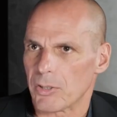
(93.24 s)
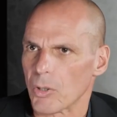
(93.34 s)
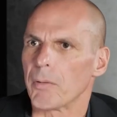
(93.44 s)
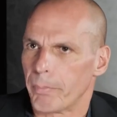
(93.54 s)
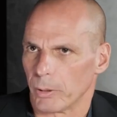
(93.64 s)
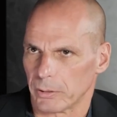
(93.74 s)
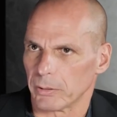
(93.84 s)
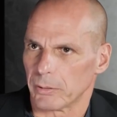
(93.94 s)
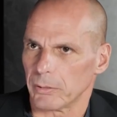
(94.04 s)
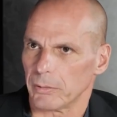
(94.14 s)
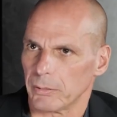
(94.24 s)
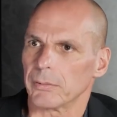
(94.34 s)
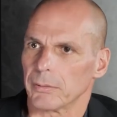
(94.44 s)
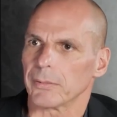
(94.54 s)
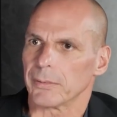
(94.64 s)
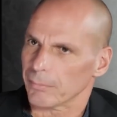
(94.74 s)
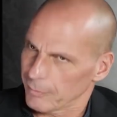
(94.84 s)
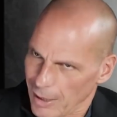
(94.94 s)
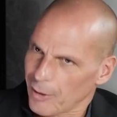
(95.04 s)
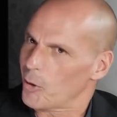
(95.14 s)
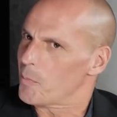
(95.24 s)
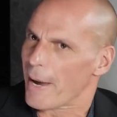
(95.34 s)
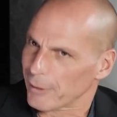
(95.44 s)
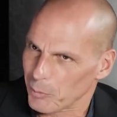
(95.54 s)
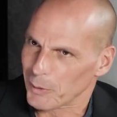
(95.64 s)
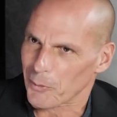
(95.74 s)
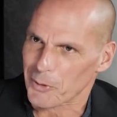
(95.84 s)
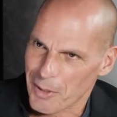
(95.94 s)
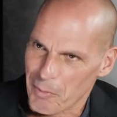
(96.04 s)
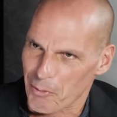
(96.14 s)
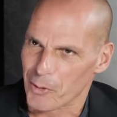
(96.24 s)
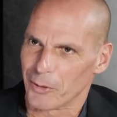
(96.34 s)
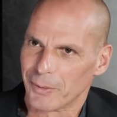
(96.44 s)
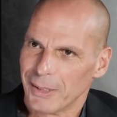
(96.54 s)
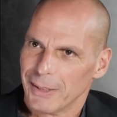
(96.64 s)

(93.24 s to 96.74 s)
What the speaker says: it's so important, I'll go back to what I was saying before,